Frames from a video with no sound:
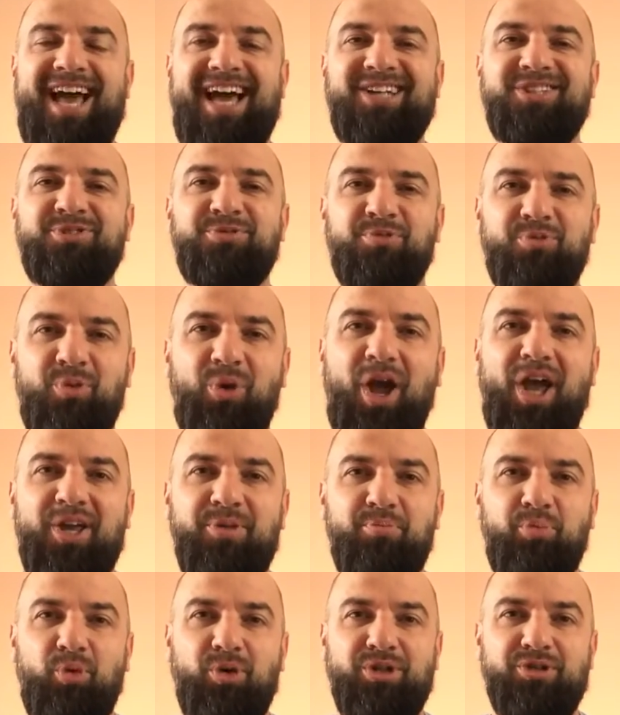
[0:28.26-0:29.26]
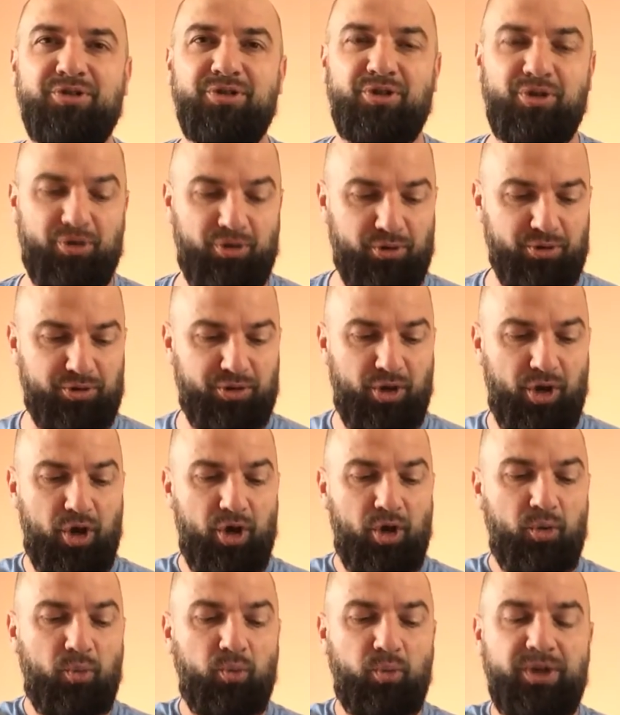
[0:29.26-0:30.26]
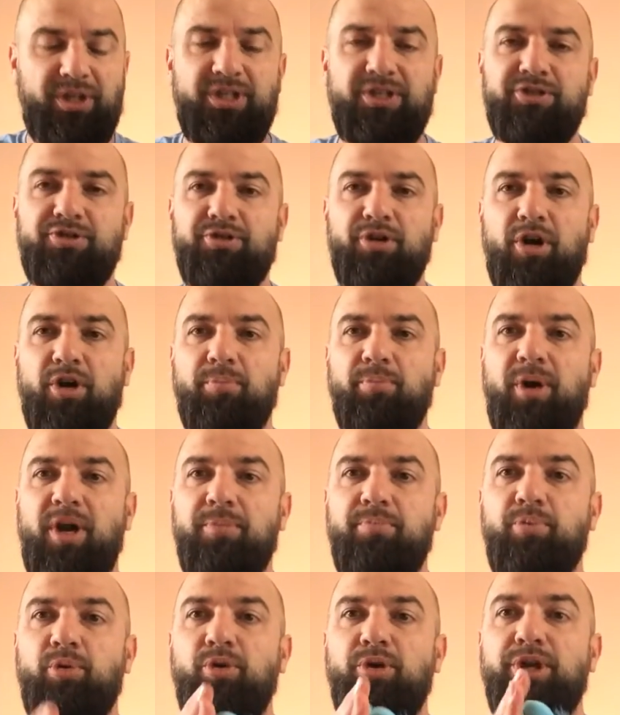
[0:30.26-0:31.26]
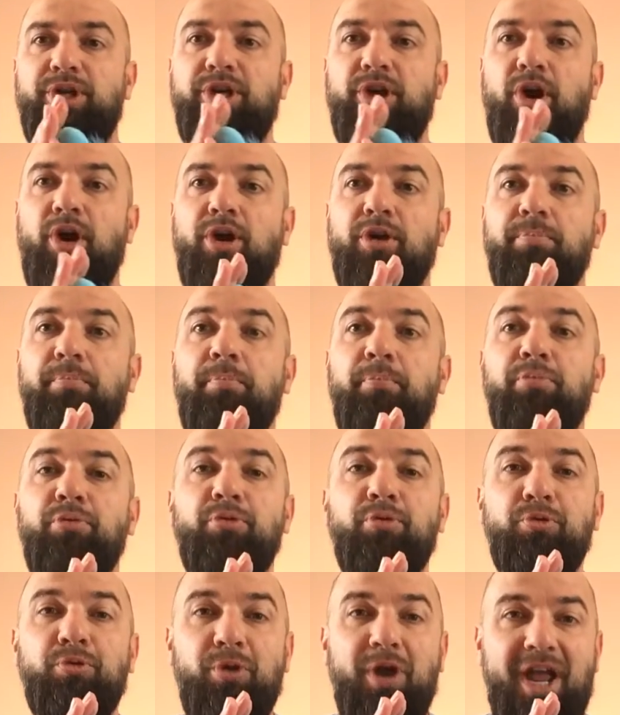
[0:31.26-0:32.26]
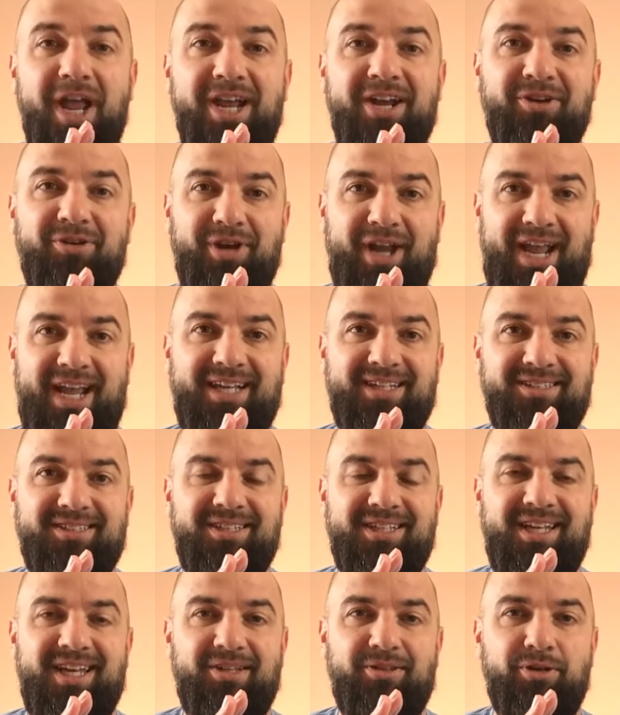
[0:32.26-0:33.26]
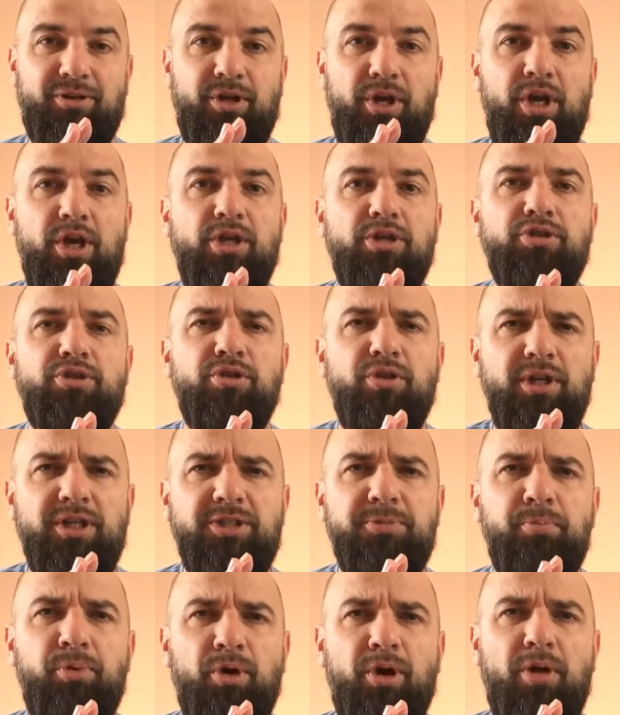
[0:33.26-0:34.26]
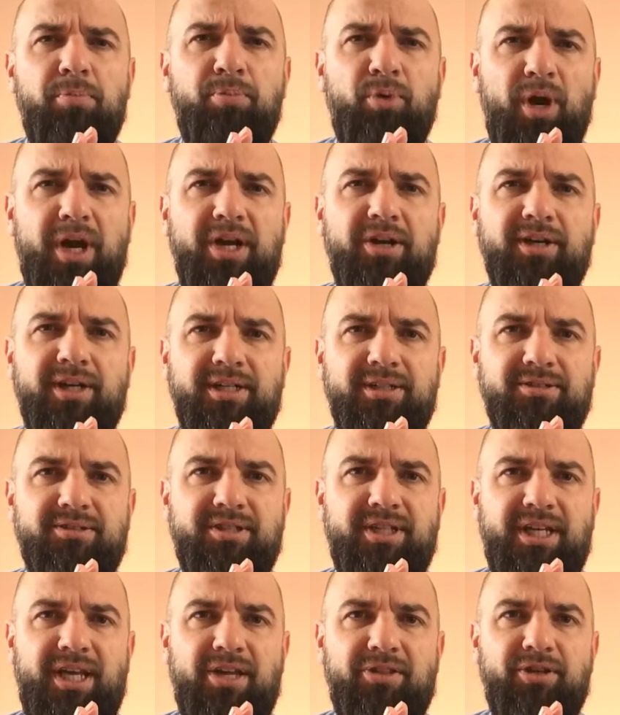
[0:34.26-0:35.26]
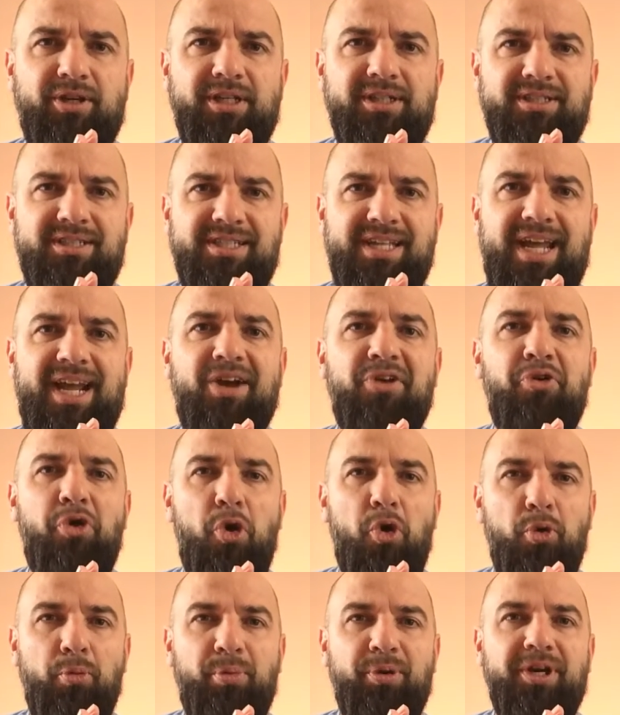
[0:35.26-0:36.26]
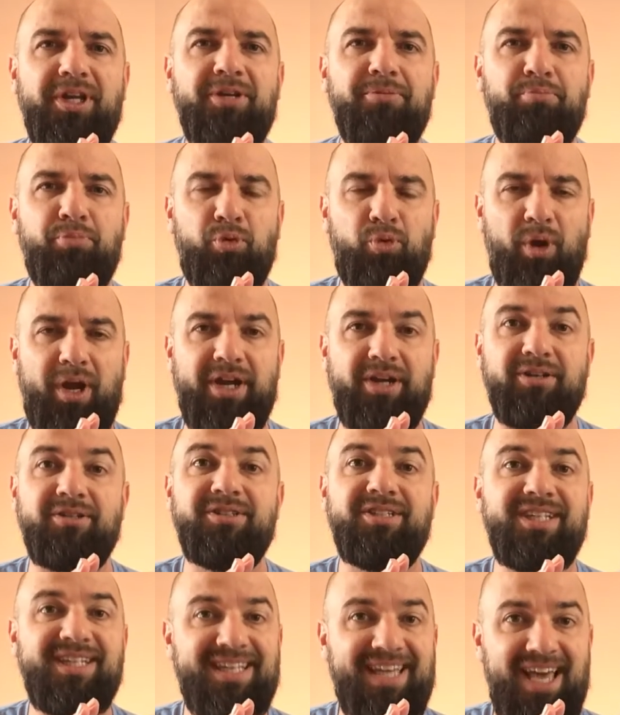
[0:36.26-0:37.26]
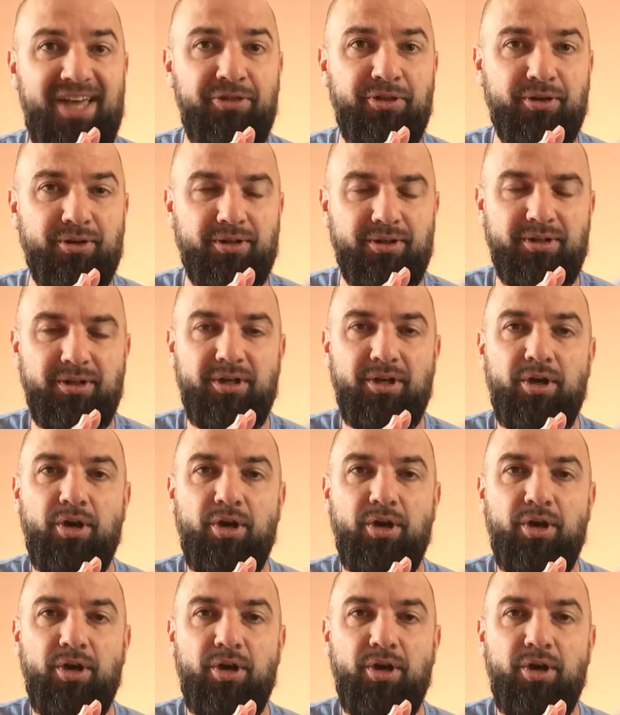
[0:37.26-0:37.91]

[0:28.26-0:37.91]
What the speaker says: That's right, boys and girls. We start by putting our prayer hands together. So let's put our prayer hands together and say our opening prayer together.